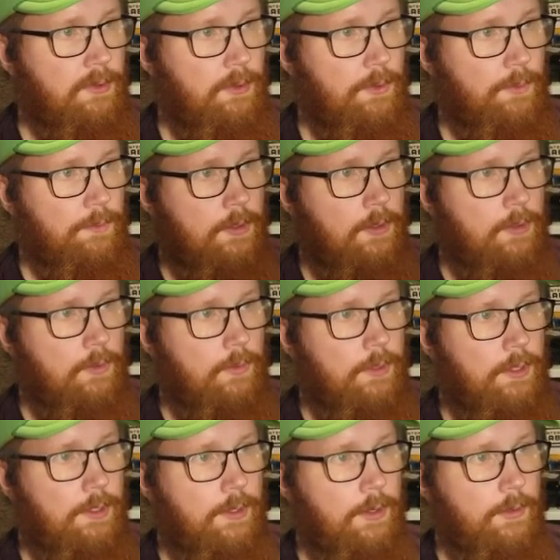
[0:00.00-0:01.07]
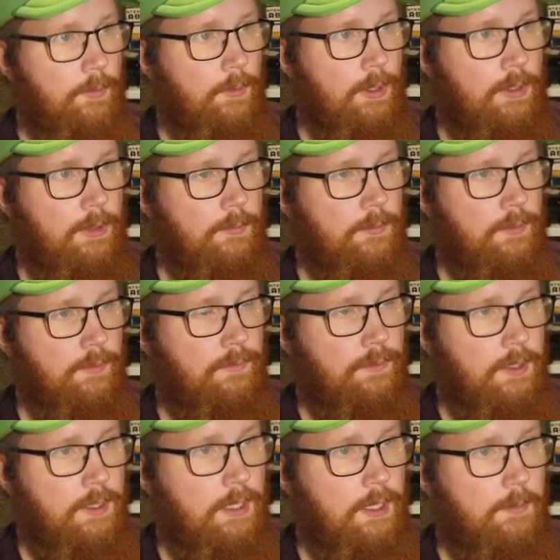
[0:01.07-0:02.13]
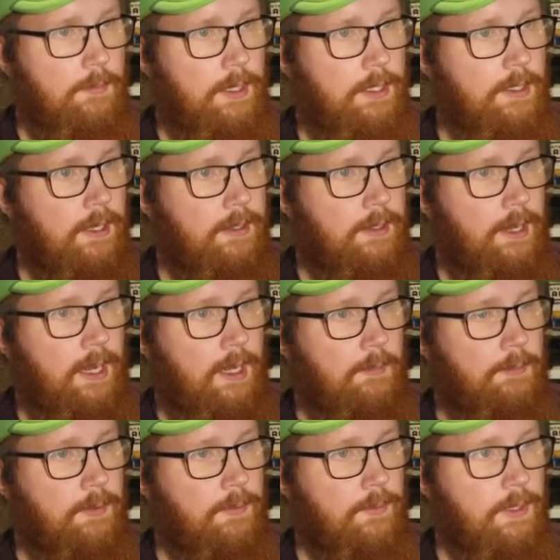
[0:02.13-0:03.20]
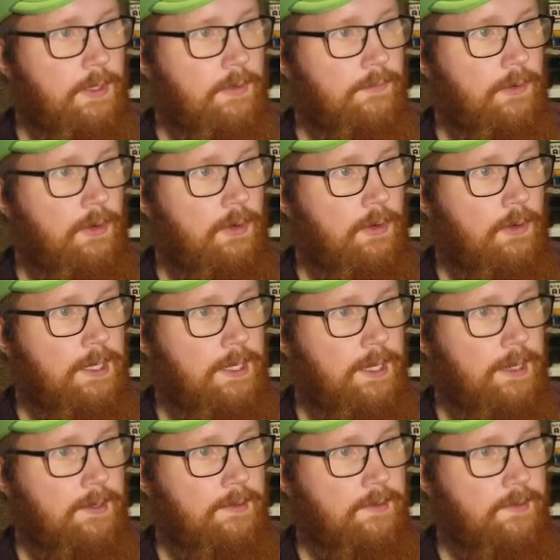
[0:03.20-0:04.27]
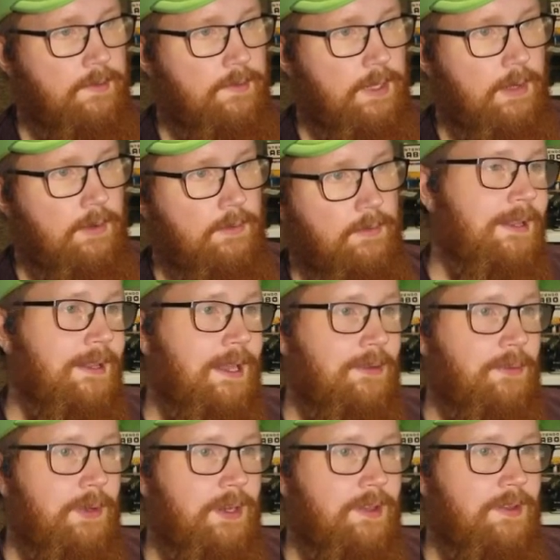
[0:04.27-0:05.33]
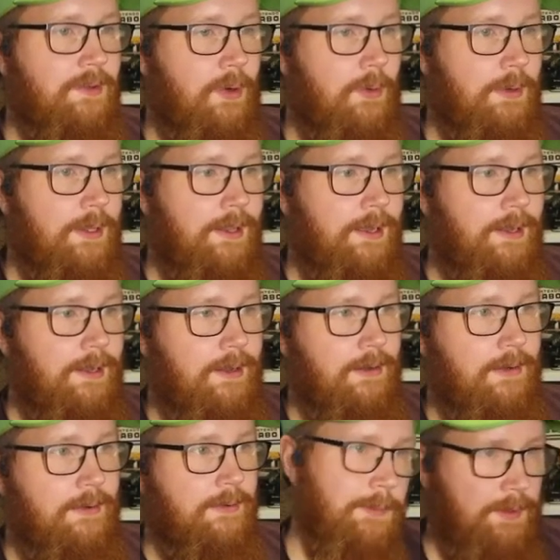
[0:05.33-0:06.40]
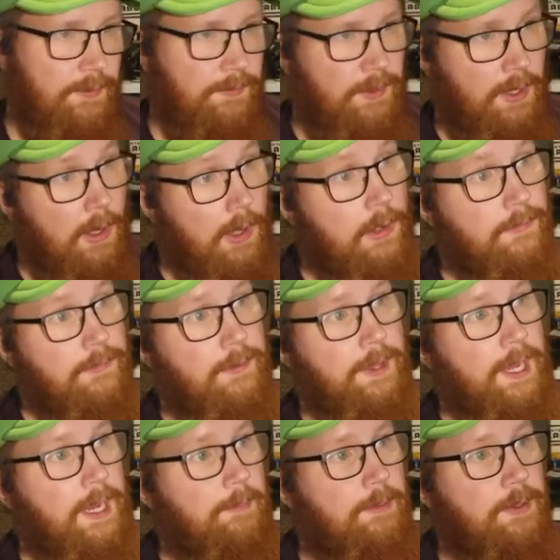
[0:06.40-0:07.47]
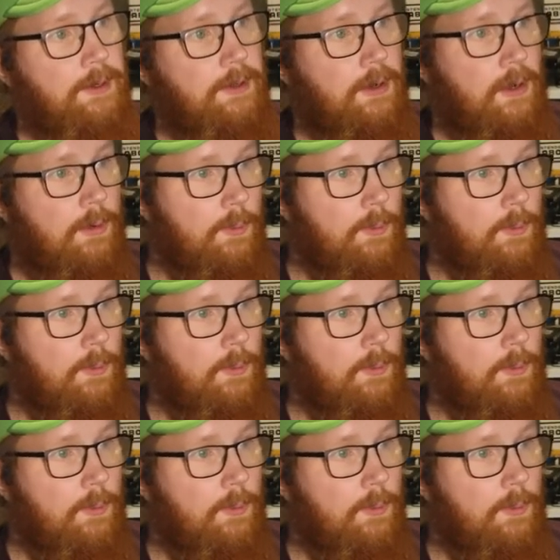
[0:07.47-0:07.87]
home. Oh, a note. Welcome to Fungi Mine. And the happy ring of our pickaxes sound, that's what it's normally like here. Something awful happened. Our